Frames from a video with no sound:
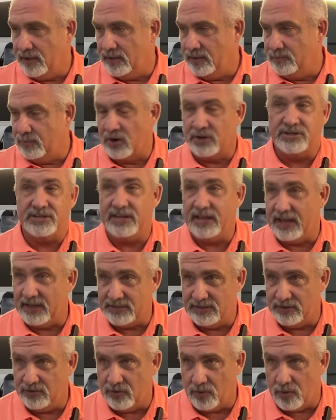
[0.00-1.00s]
emergency
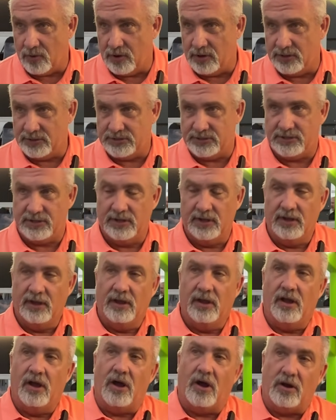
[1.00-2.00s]
exit doors.
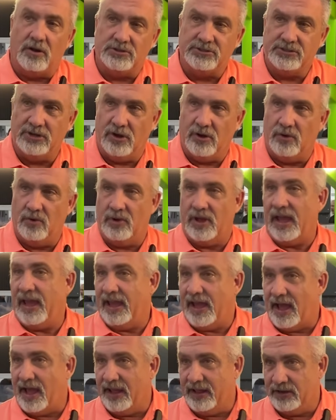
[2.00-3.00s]
Also,
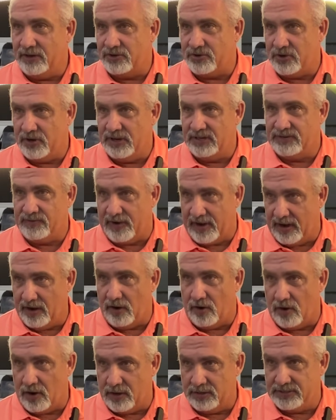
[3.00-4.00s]
AI industry is very
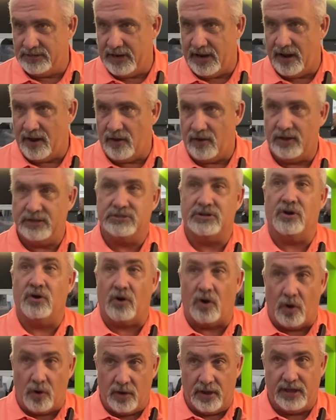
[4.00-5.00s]
large now. It's a
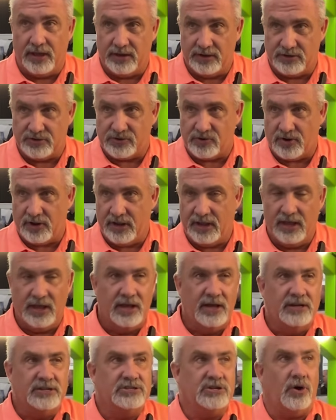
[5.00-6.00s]
growing industry.
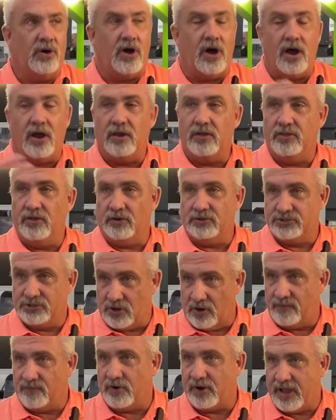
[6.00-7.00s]
So all of those
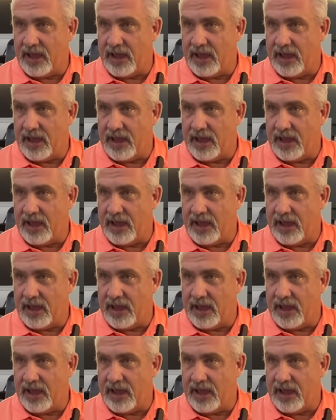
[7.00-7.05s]
server